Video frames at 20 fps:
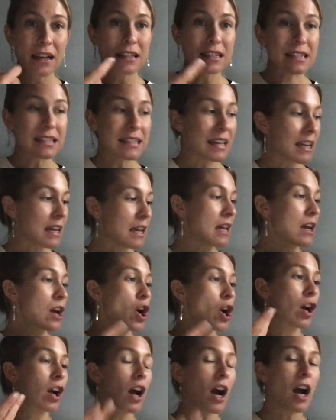city,
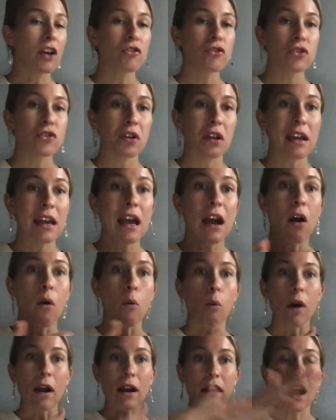country,
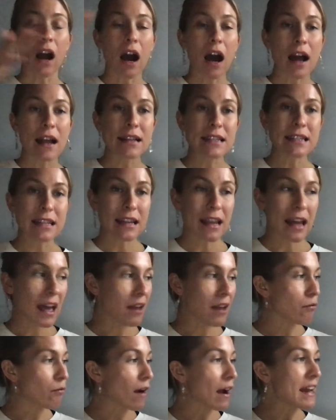what
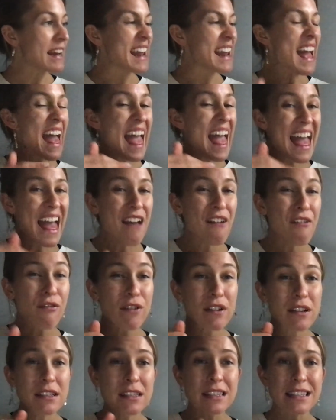continent, right?
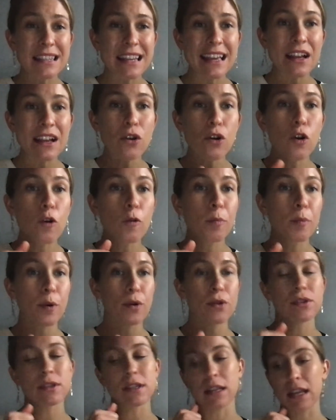Every single
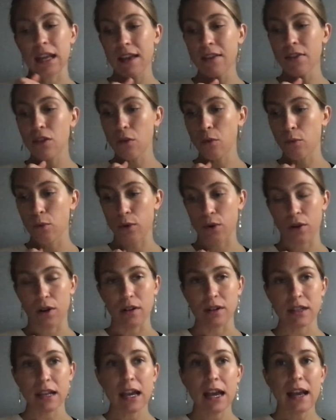person in the
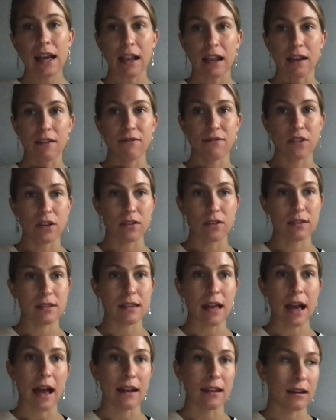world can feel
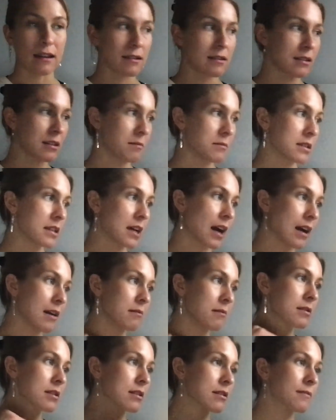sadness
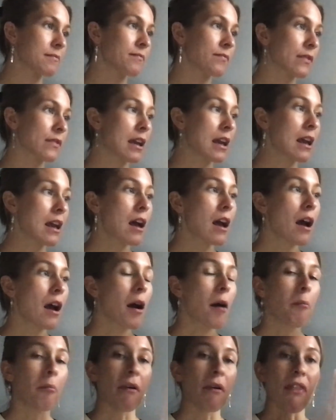sometimes.
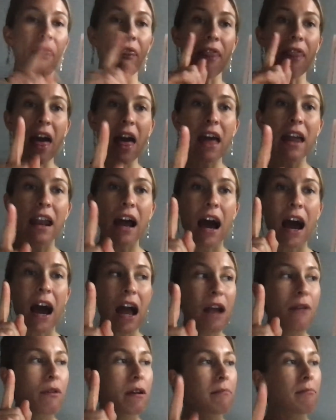But then
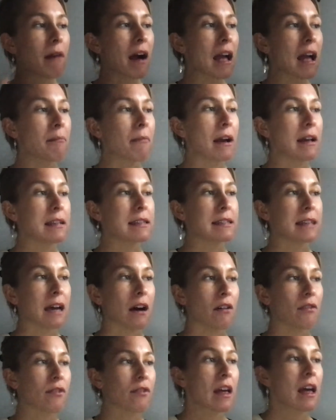I remind
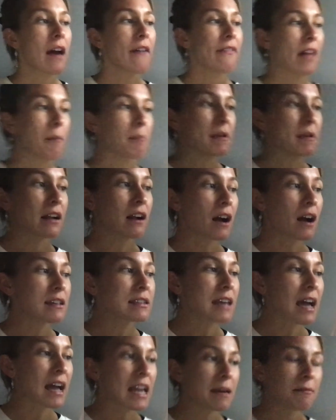myself that because
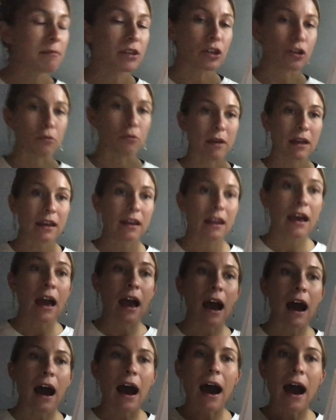I am human,
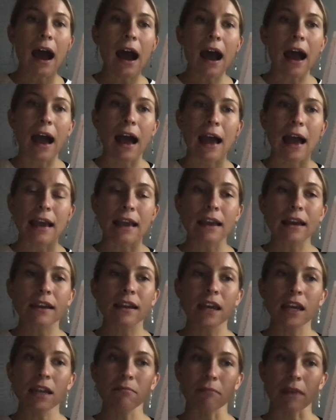I
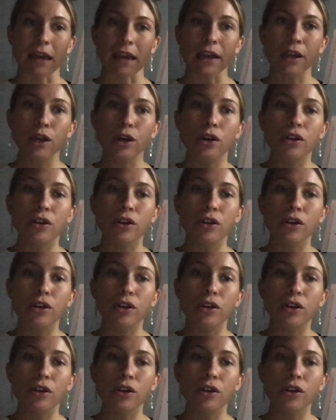can make